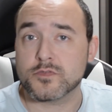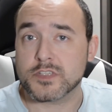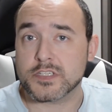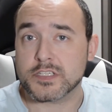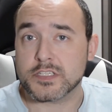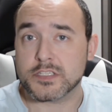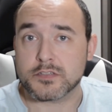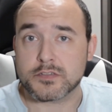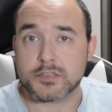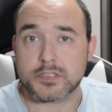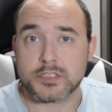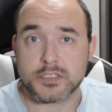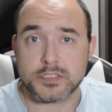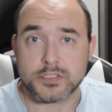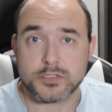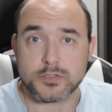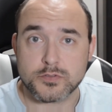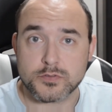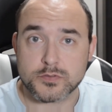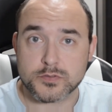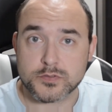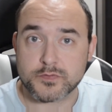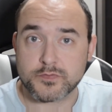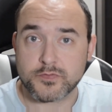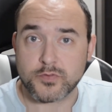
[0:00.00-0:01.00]
that you can
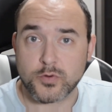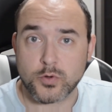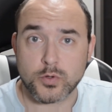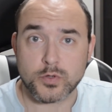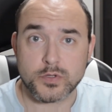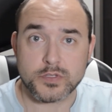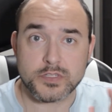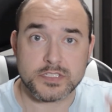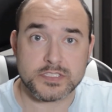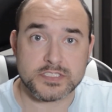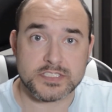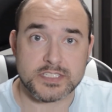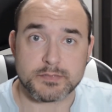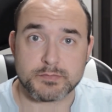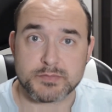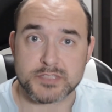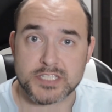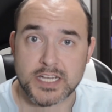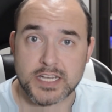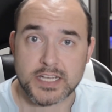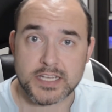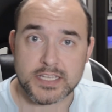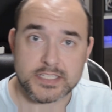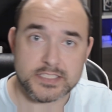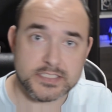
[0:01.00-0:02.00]
use for the zip
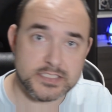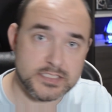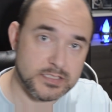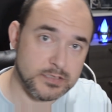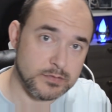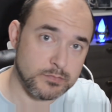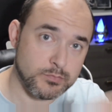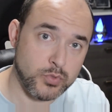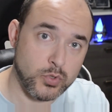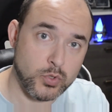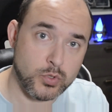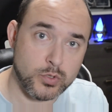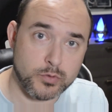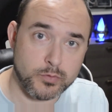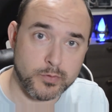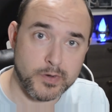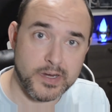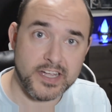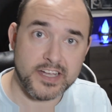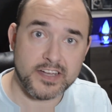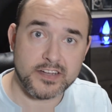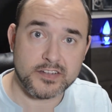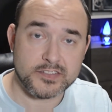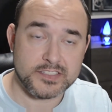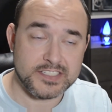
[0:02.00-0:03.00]
ties to pull
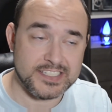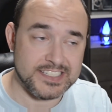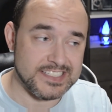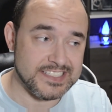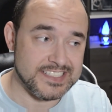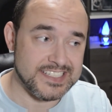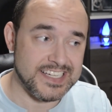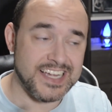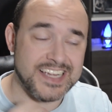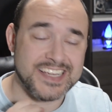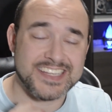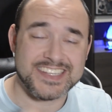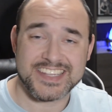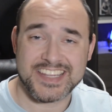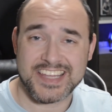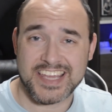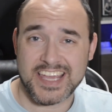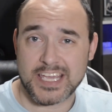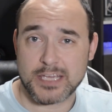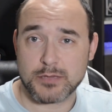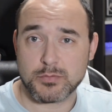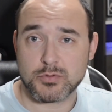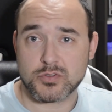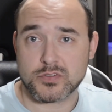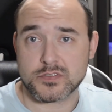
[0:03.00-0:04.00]
around and tighten the
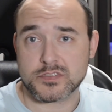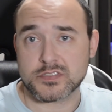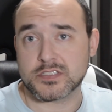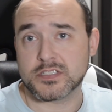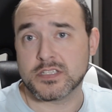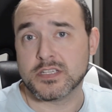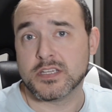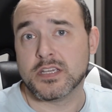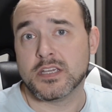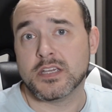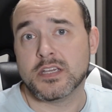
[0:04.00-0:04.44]
cables.